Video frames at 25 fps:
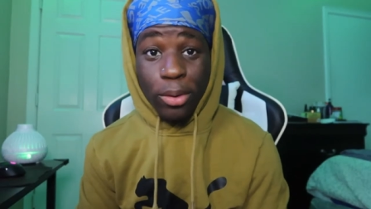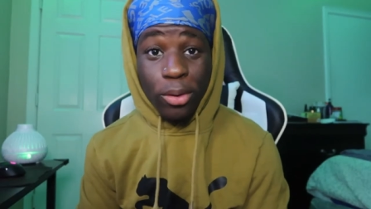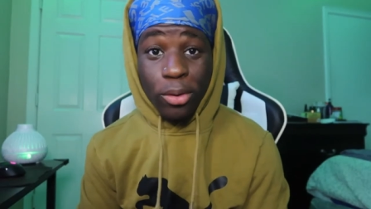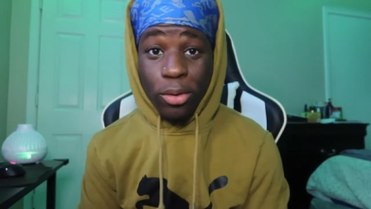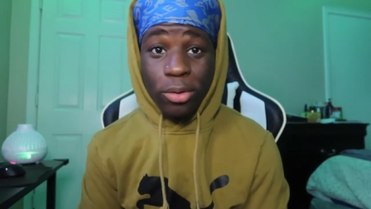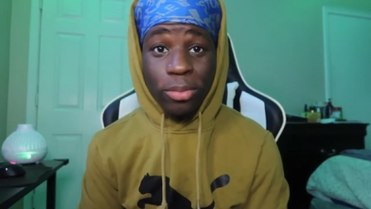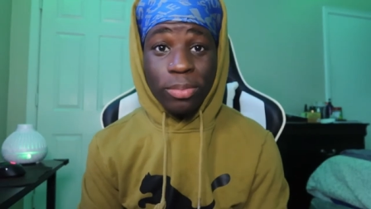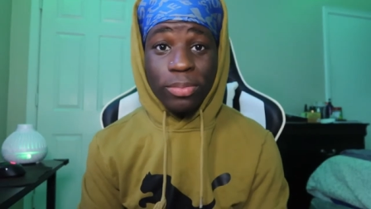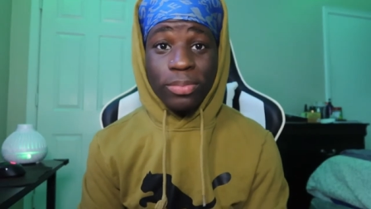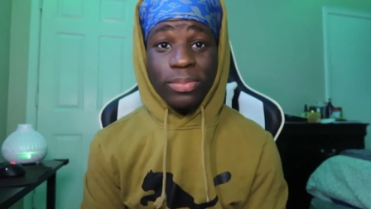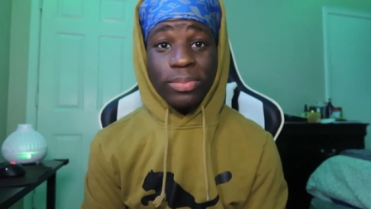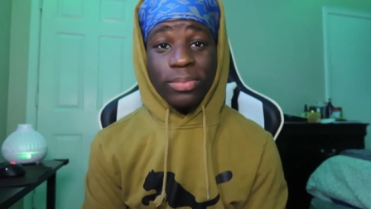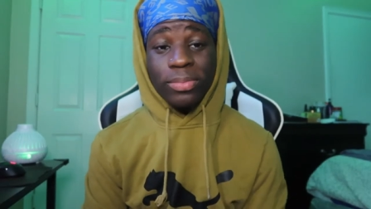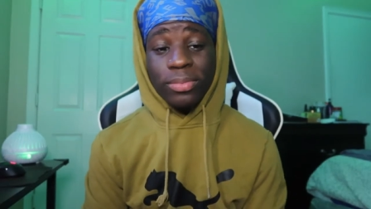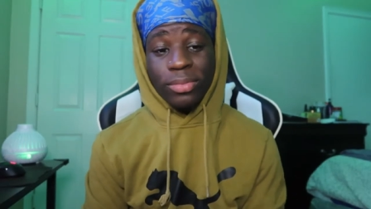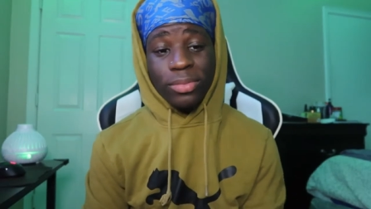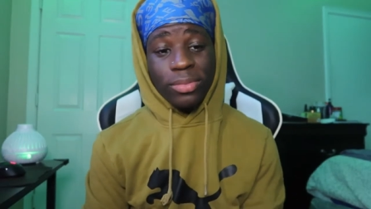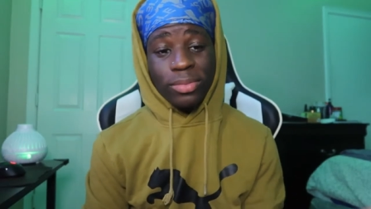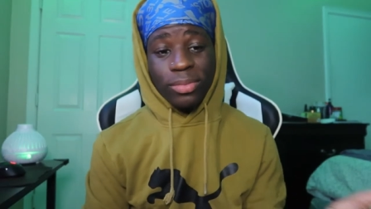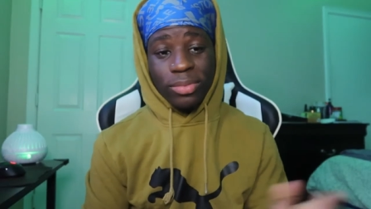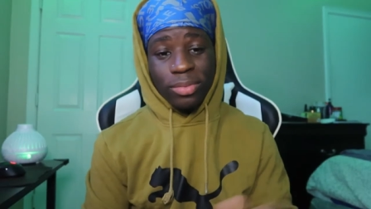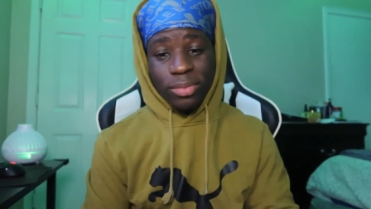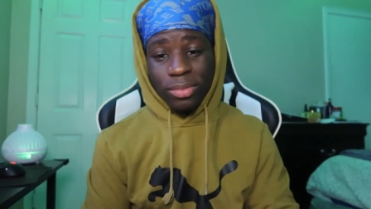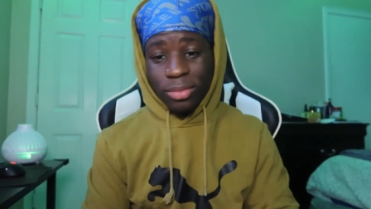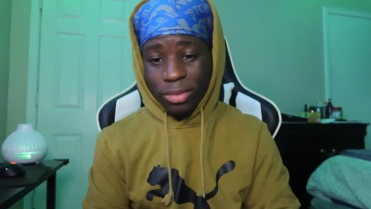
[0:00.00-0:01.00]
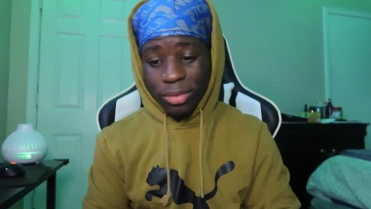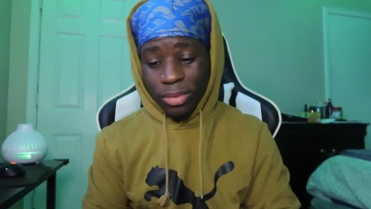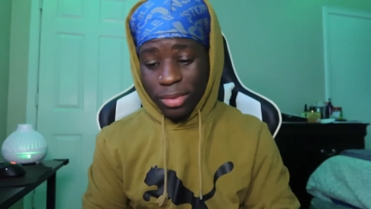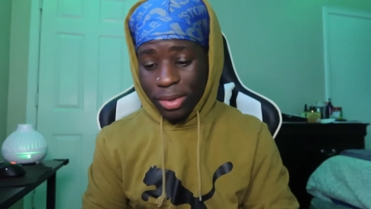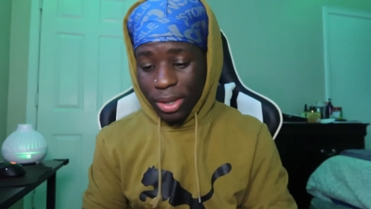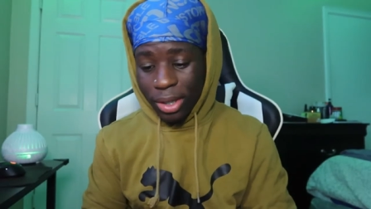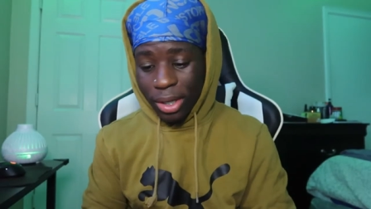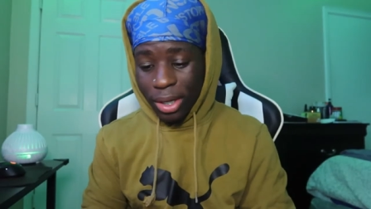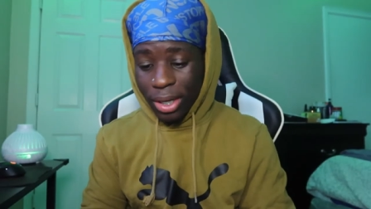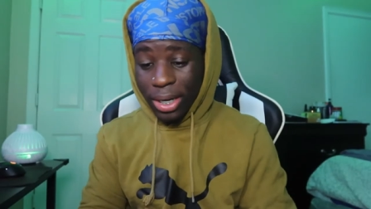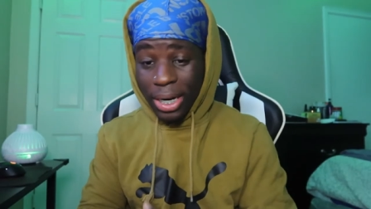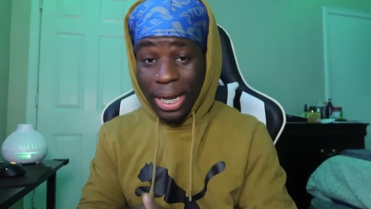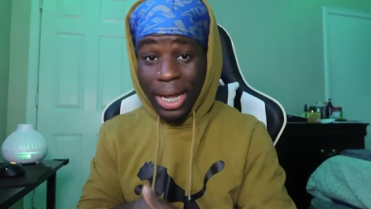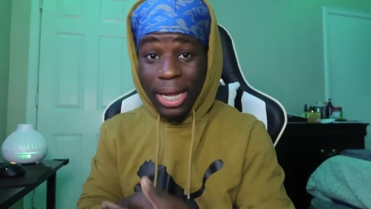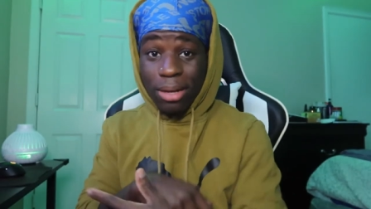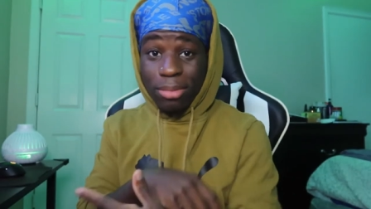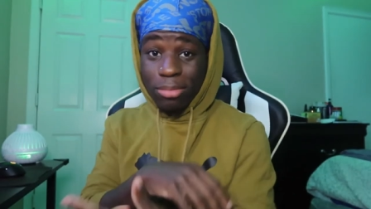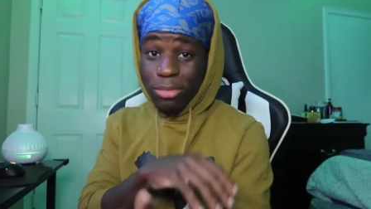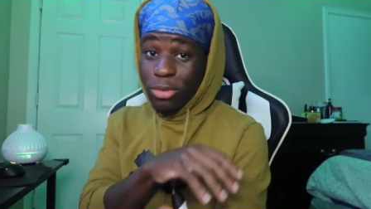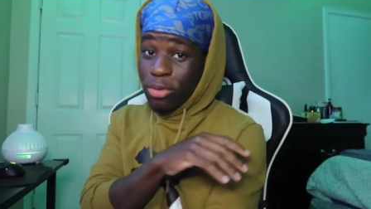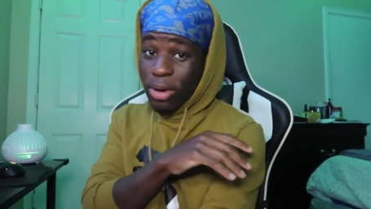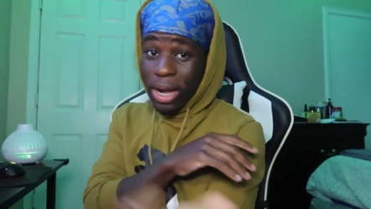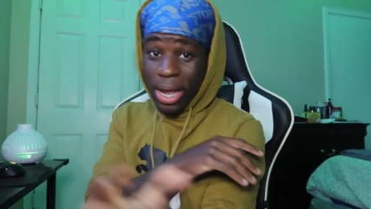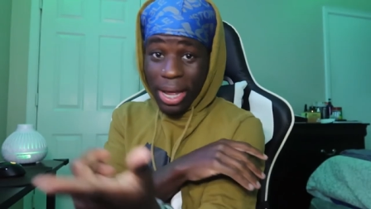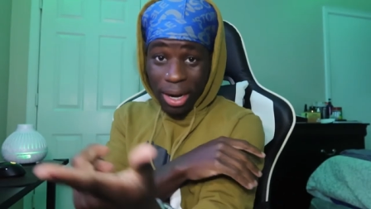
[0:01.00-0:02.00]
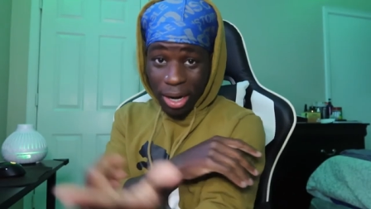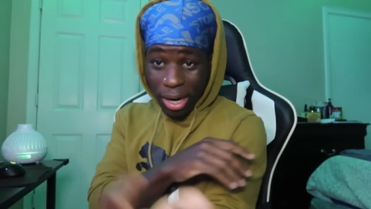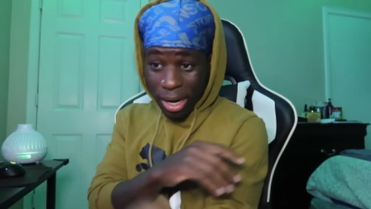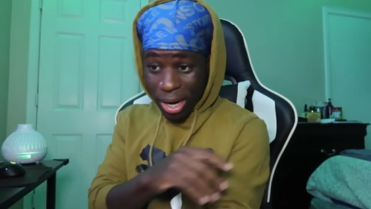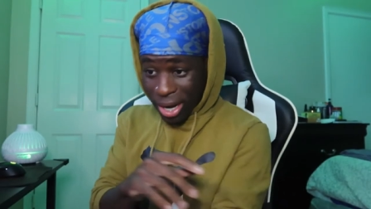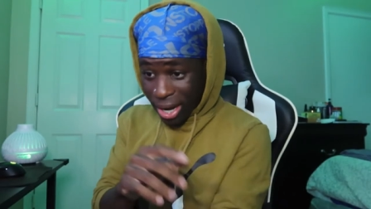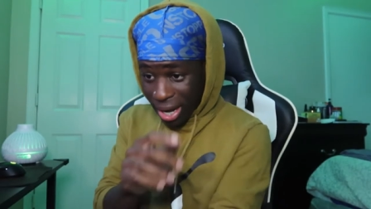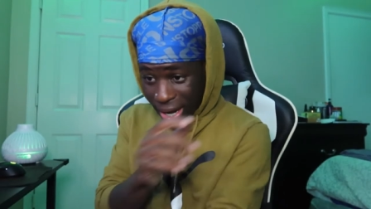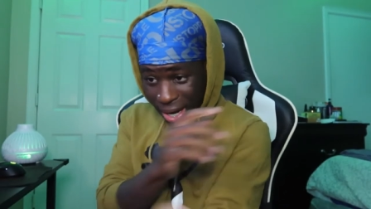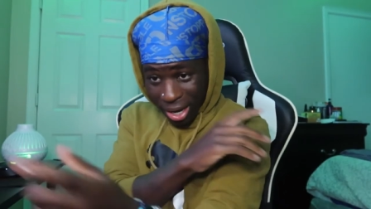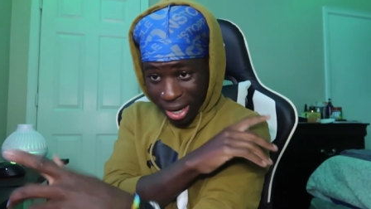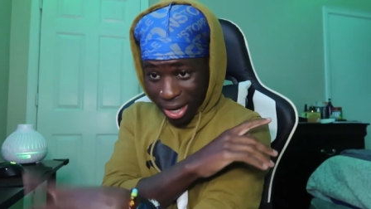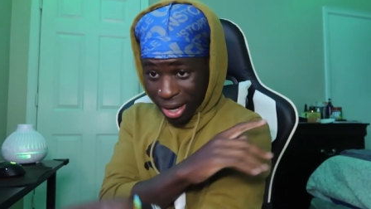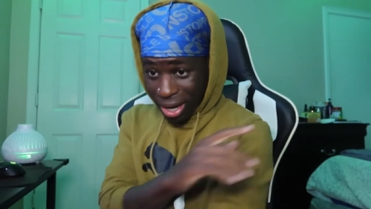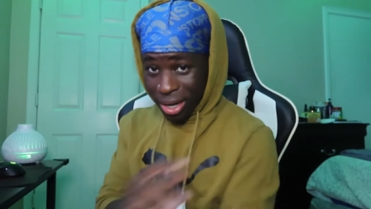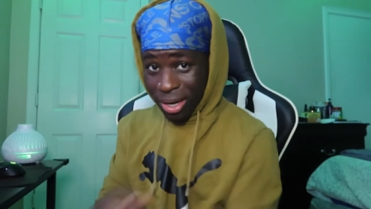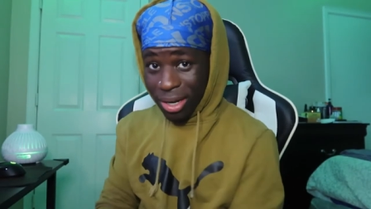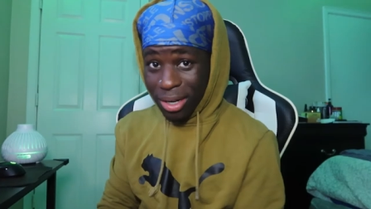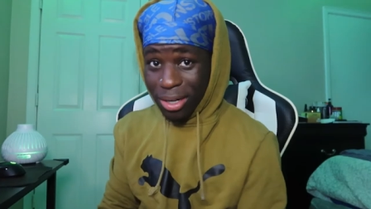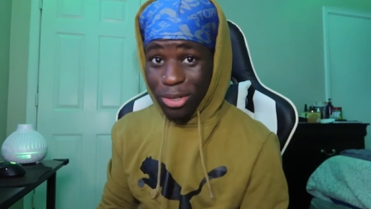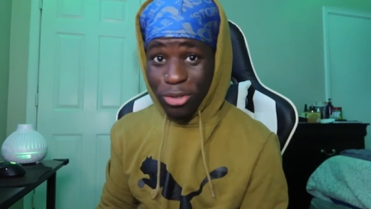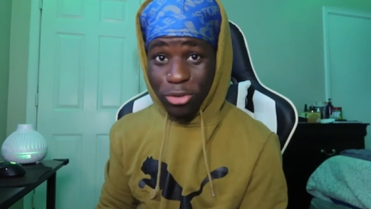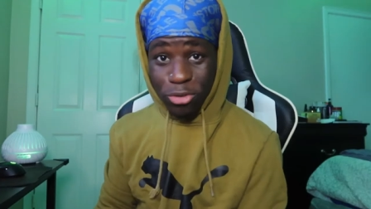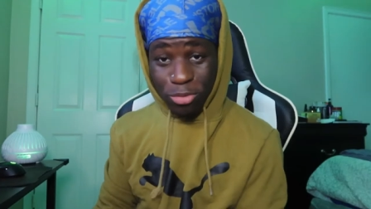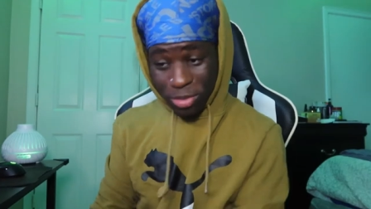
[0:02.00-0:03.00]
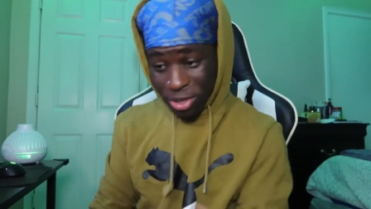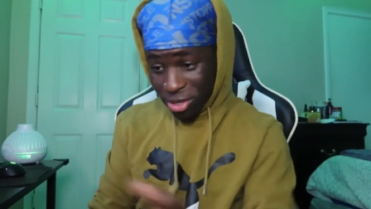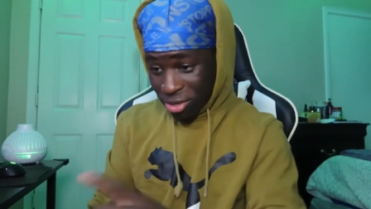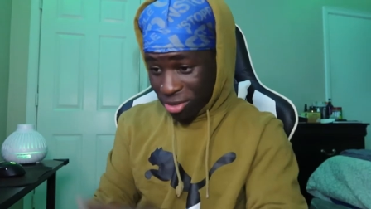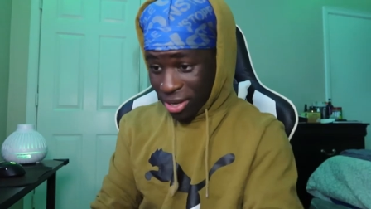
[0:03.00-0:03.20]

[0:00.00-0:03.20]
boom. That you handle that. That ain't got nothing to do with me.